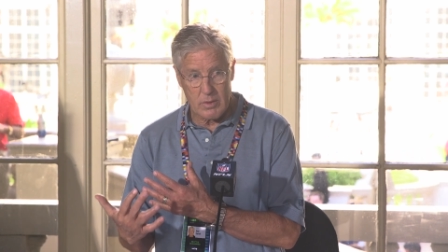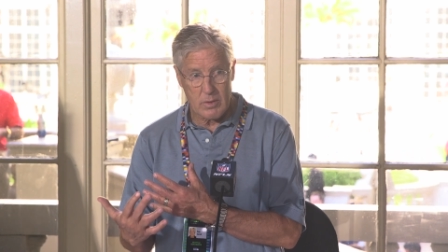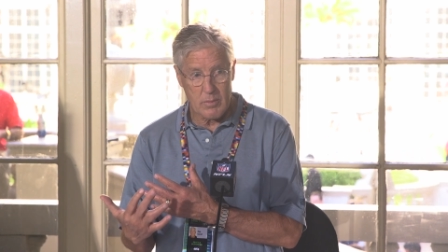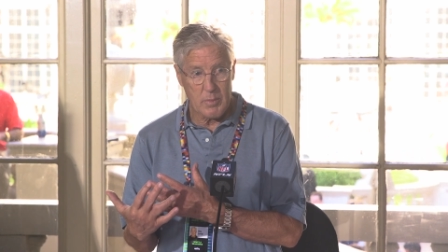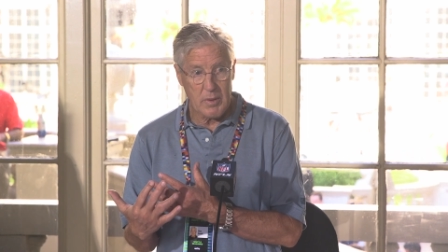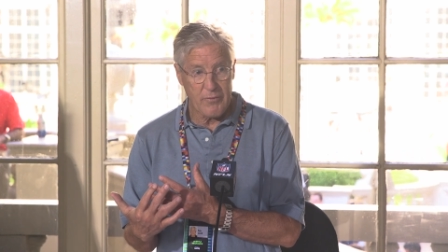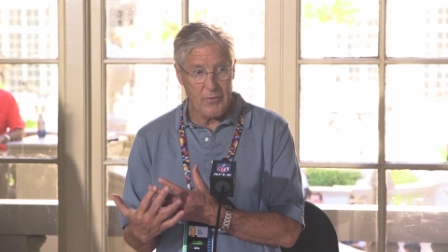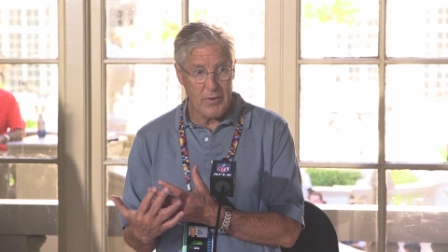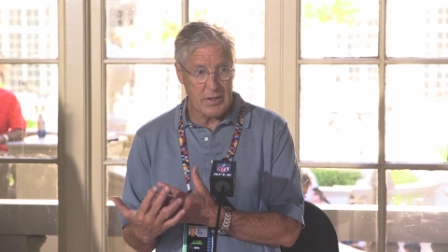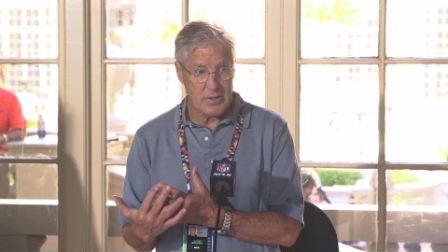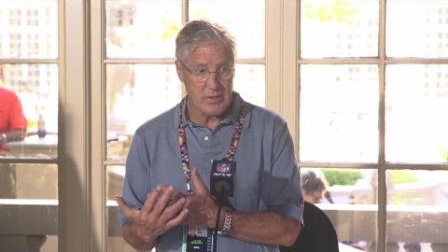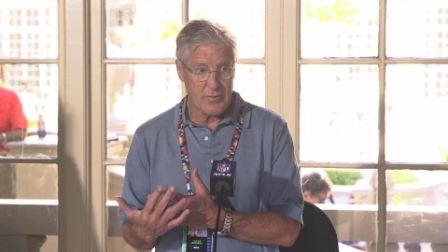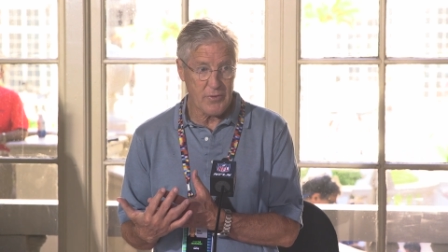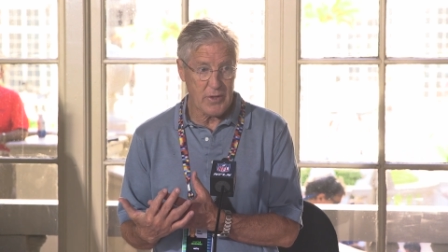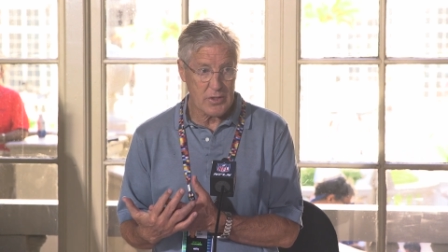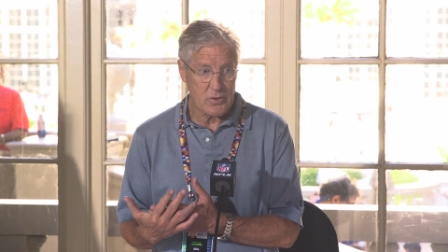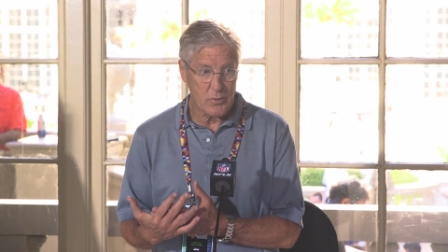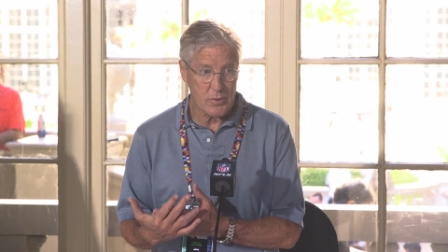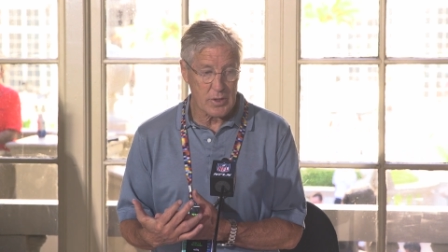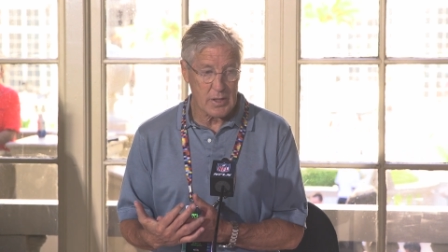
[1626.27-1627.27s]
to be face to
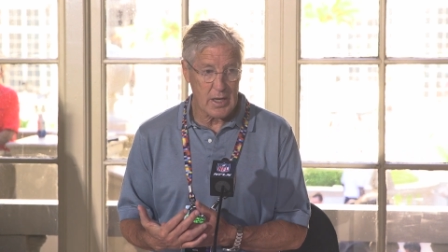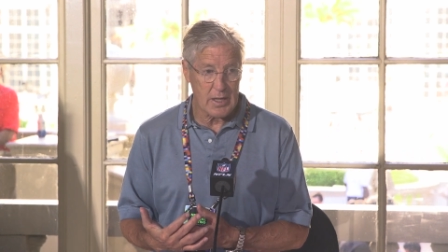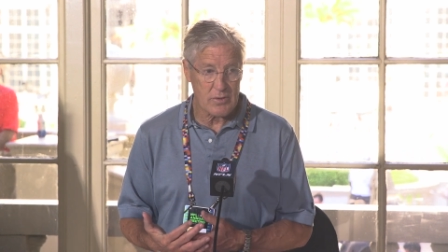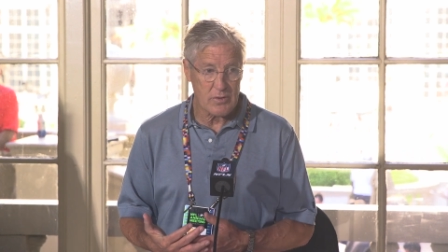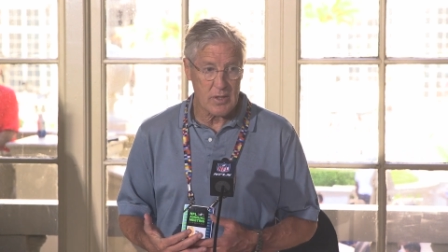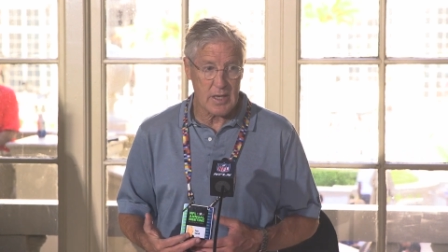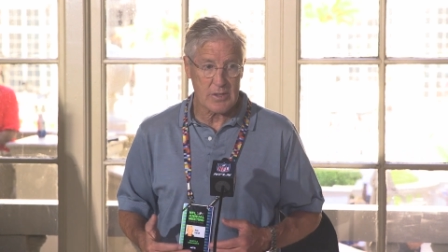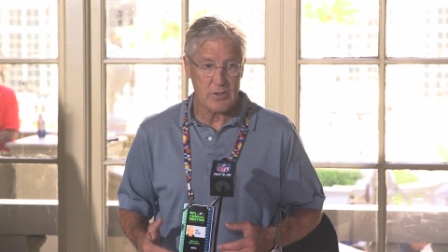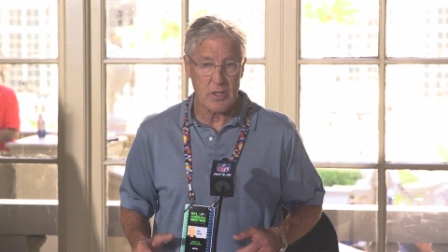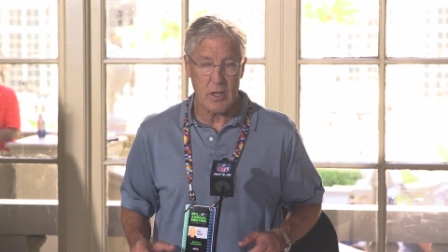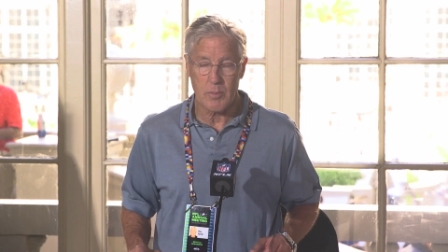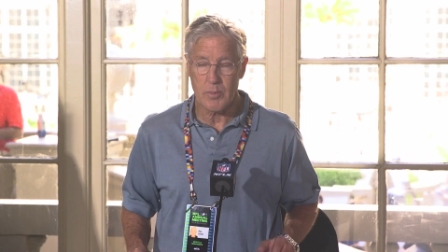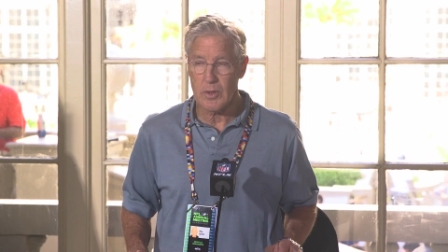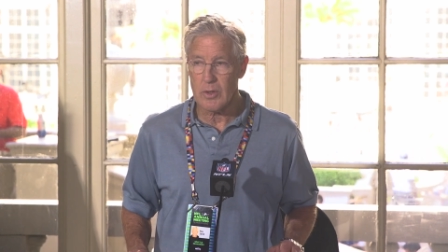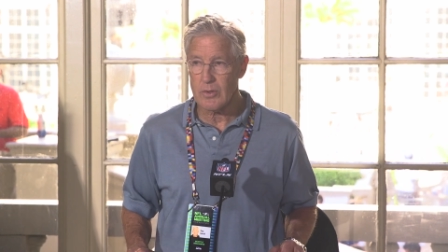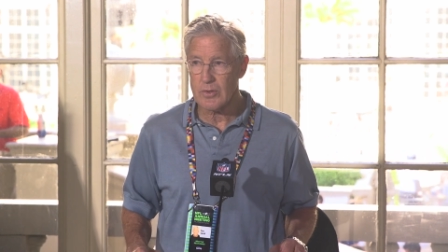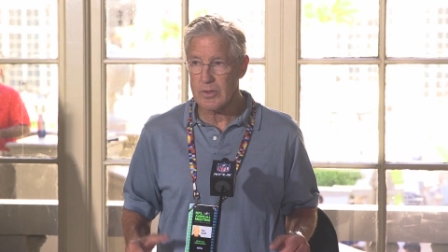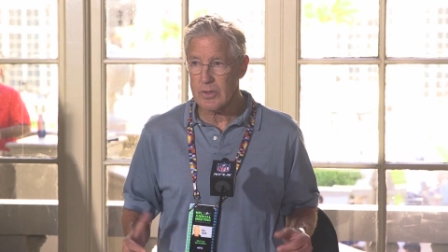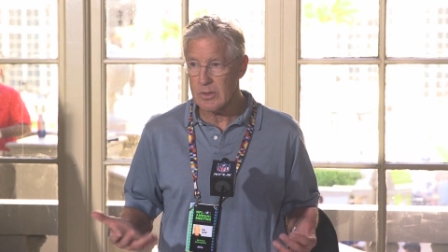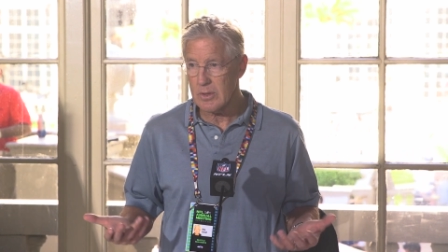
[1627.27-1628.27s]
face with guys in the last couple of
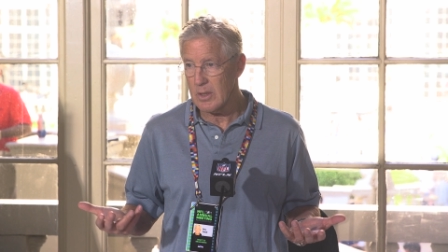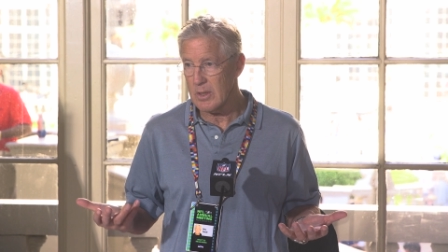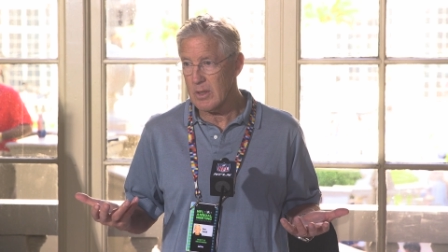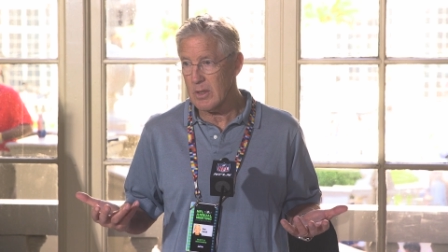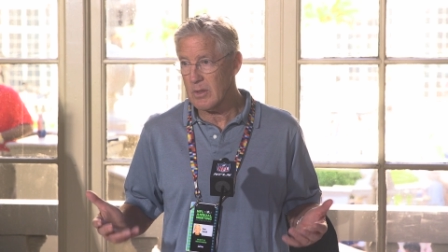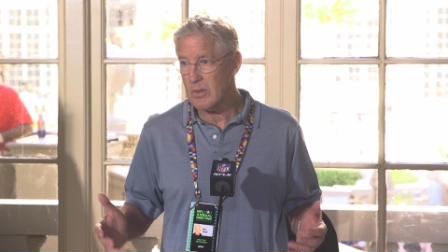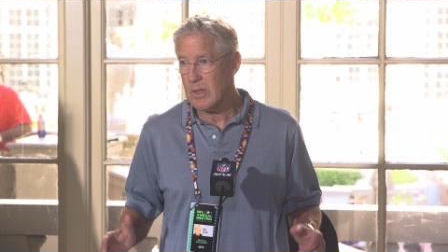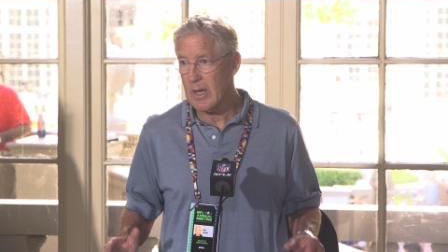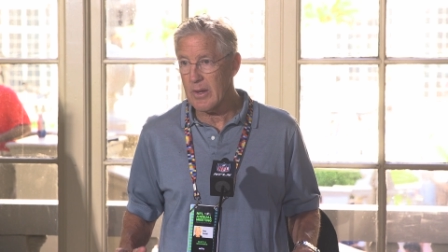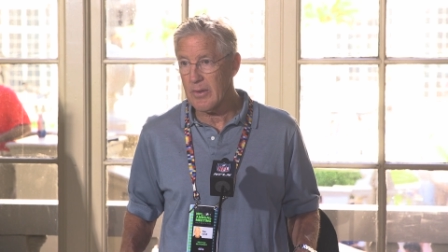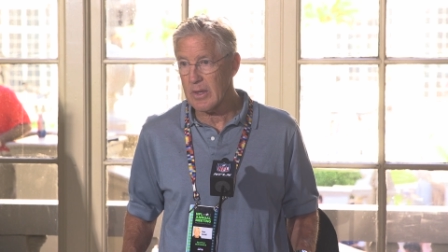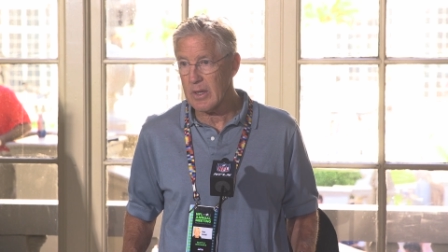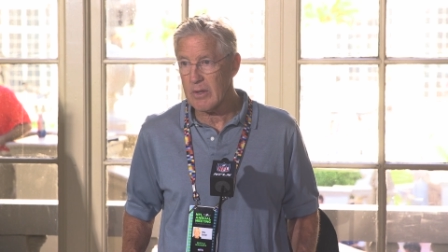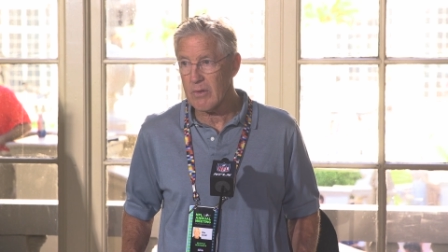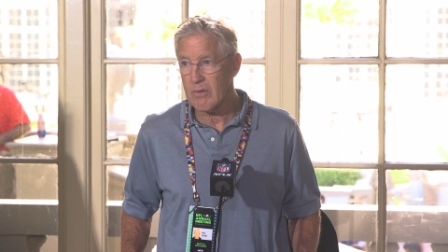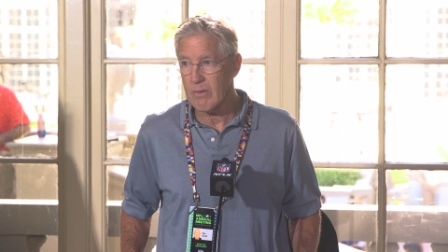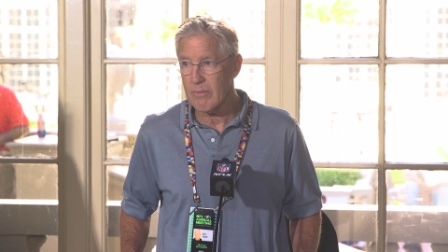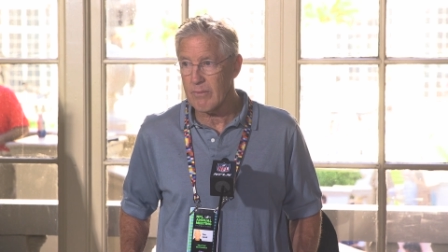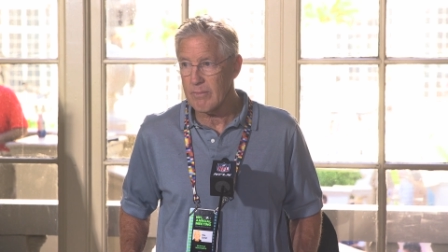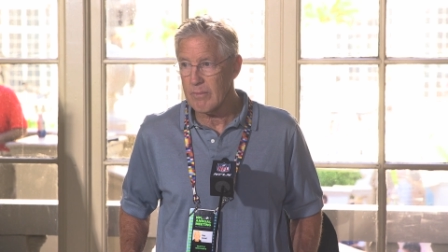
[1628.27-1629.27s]
years, and, and it, I think
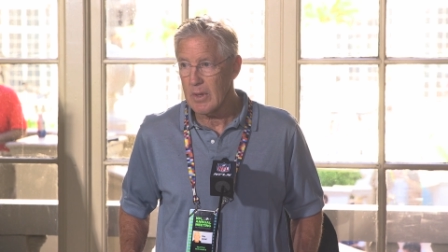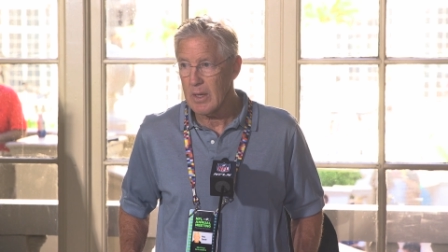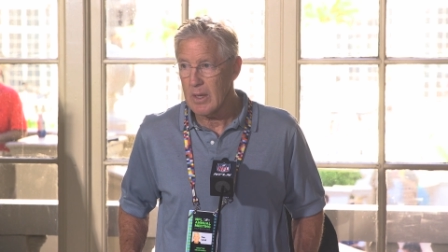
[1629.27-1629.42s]
it's a.